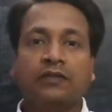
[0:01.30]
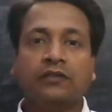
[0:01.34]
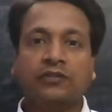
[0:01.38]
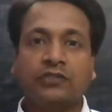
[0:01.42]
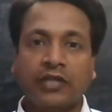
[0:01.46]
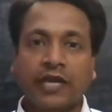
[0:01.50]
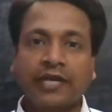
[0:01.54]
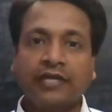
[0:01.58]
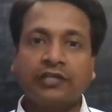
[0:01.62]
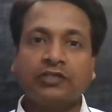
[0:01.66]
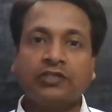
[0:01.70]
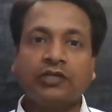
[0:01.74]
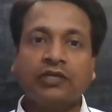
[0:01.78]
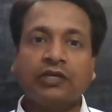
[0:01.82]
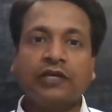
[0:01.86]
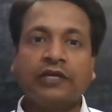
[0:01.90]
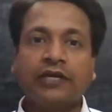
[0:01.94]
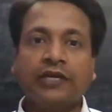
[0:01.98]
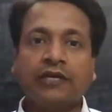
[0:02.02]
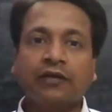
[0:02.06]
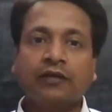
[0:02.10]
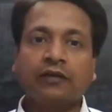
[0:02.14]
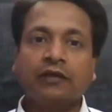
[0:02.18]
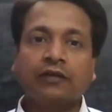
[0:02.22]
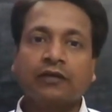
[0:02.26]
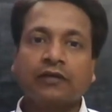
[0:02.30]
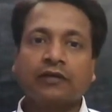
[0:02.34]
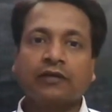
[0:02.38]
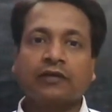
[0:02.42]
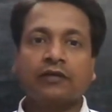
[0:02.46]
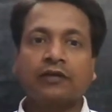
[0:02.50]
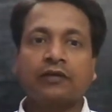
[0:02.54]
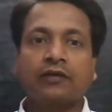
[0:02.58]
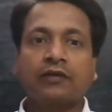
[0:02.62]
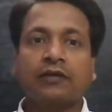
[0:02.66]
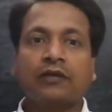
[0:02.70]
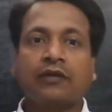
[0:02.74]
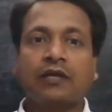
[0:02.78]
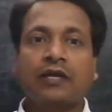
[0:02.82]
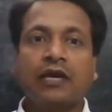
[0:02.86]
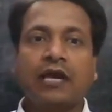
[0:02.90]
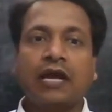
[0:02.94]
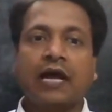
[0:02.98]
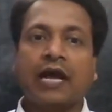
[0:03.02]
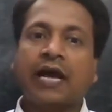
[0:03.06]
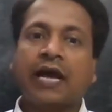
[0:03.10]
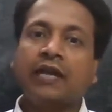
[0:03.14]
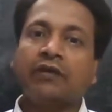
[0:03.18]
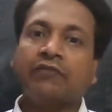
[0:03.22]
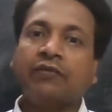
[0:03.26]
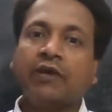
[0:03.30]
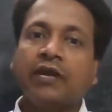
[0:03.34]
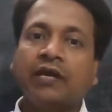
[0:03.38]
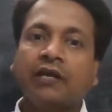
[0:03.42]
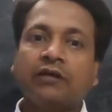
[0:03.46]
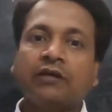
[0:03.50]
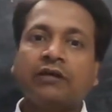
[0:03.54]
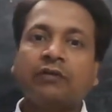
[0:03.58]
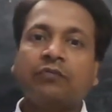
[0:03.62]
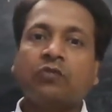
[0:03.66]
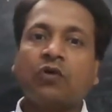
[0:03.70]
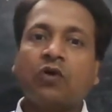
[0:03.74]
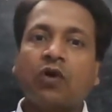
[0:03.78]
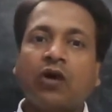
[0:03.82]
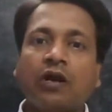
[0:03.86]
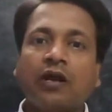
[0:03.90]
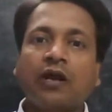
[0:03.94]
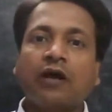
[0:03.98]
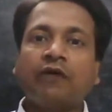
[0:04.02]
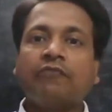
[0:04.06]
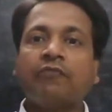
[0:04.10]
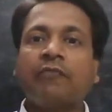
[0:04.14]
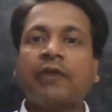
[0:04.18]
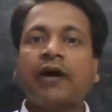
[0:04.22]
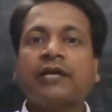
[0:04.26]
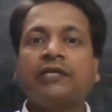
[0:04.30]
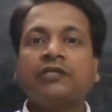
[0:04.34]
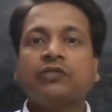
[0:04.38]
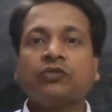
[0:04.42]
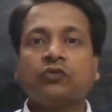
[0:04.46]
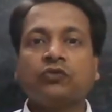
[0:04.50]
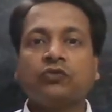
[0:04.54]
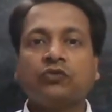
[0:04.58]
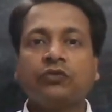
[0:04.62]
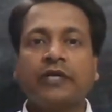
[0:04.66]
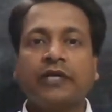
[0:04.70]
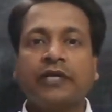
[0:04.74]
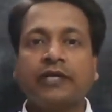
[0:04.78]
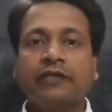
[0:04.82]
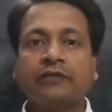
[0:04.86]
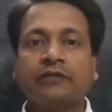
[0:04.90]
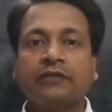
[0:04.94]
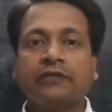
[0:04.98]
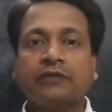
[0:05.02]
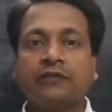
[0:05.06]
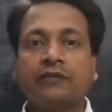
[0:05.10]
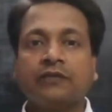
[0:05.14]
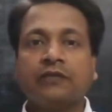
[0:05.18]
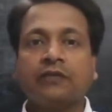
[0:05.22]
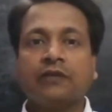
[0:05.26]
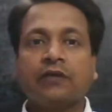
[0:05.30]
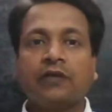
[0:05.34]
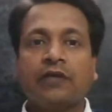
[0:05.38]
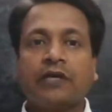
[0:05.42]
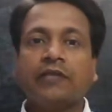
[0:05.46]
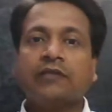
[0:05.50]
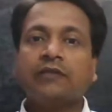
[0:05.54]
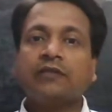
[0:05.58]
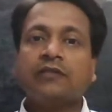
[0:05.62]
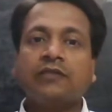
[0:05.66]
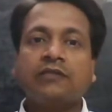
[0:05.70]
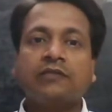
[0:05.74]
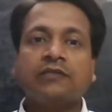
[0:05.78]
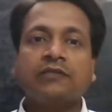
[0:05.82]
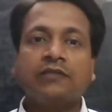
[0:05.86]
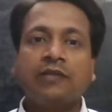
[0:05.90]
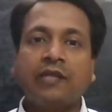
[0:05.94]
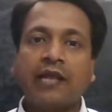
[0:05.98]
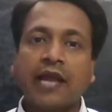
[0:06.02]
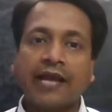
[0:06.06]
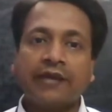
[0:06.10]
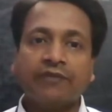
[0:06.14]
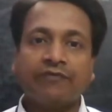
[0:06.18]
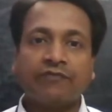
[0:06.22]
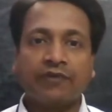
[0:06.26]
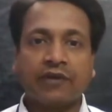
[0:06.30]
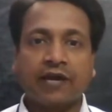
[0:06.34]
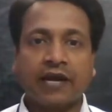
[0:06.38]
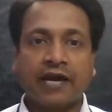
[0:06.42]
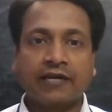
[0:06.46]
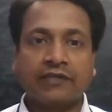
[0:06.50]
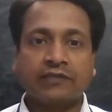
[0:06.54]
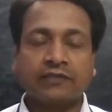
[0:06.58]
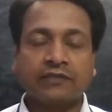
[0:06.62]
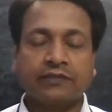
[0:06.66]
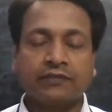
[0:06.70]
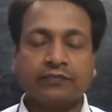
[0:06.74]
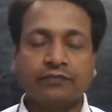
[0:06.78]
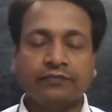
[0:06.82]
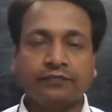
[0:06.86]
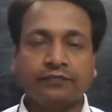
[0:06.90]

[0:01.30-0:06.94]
Jai children, I welcome all of my students in this live class.